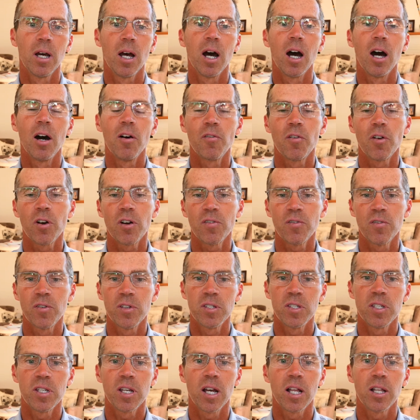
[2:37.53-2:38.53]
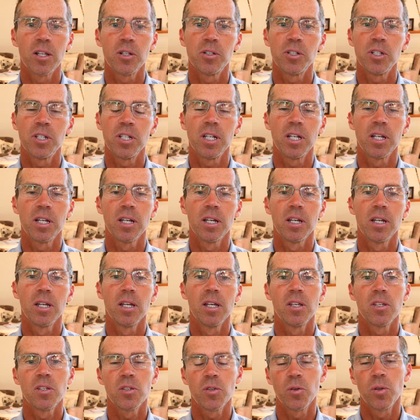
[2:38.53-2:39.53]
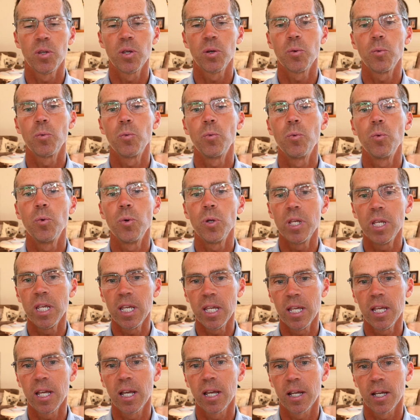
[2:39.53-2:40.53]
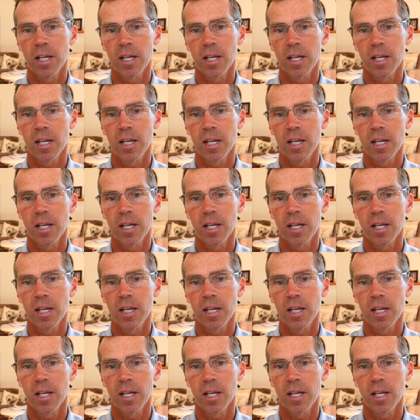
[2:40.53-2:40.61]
of our physiology so that we